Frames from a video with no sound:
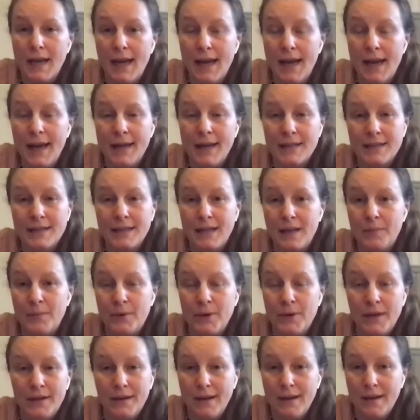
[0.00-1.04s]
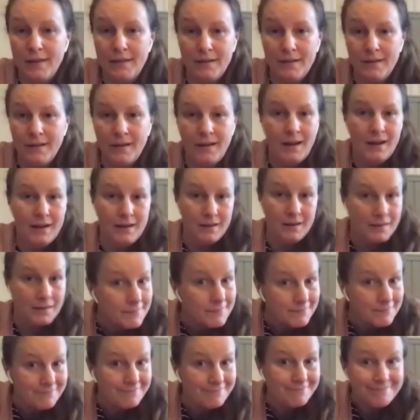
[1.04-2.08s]
celebrate another like
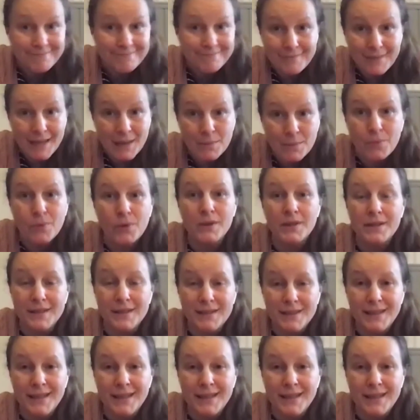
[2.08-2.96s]
important